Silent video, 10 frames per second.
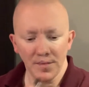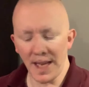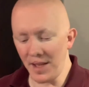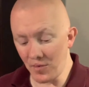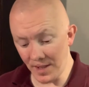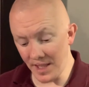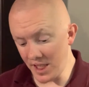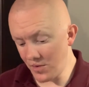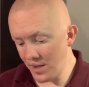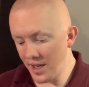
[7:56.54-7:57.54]
And with
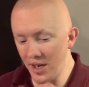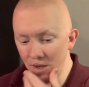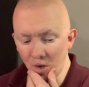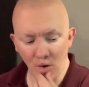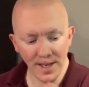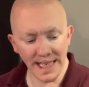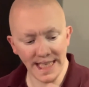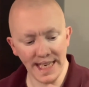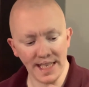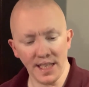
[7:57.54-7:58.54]
this one, you're going to
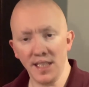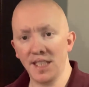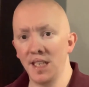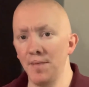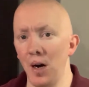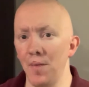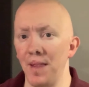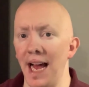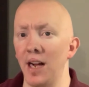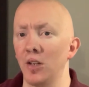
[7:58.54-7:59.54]
get some of
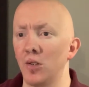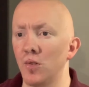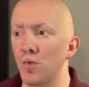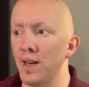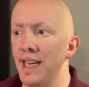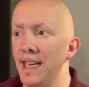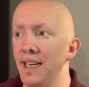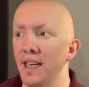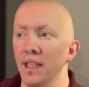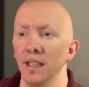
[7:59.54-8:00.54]
that green,